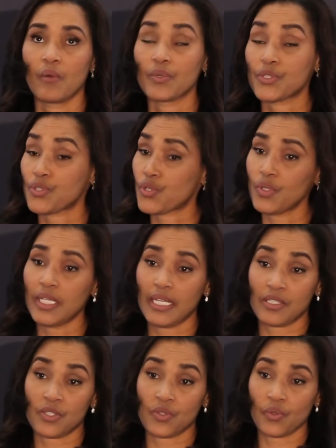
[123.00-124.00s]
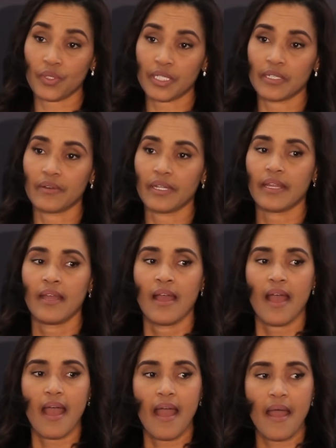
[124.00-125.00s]
was truly extraordinary.
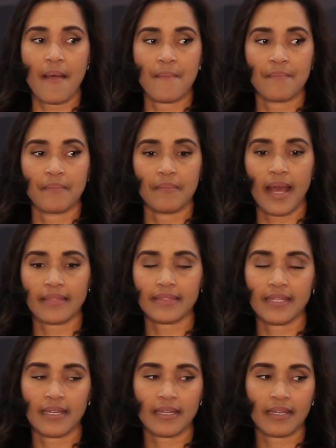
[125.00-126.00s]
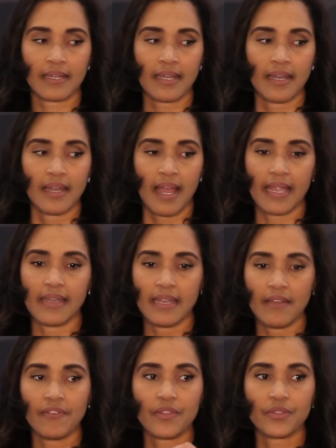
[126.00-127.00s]
I think I
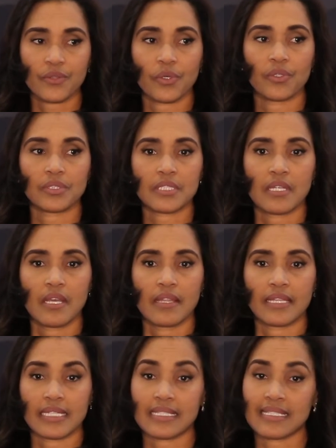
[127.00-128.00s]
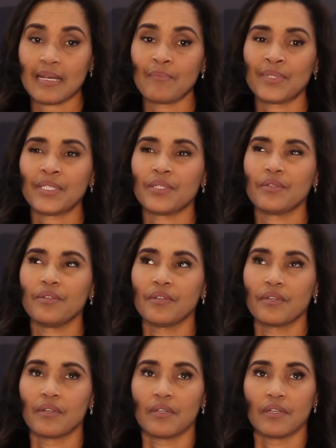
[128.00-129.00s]
never thought that somebody
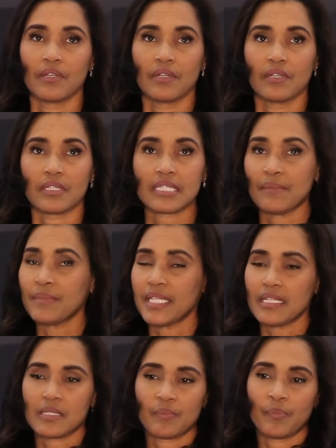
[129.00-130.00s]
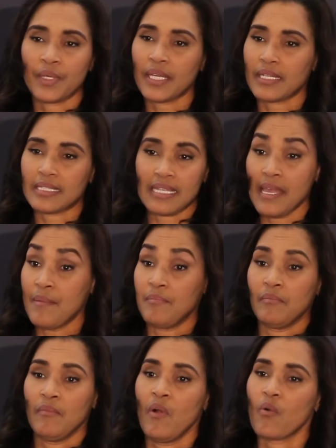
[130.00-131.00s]
as big as
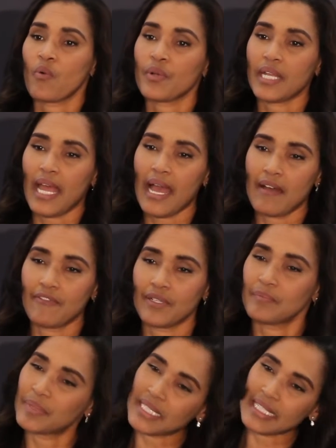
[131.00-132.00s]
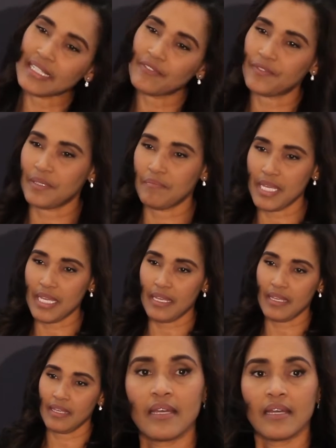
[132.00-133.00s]
him would have a belief in
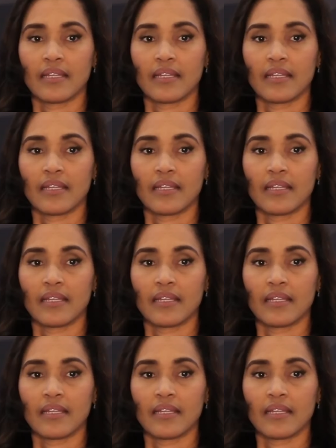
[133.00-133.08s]
me.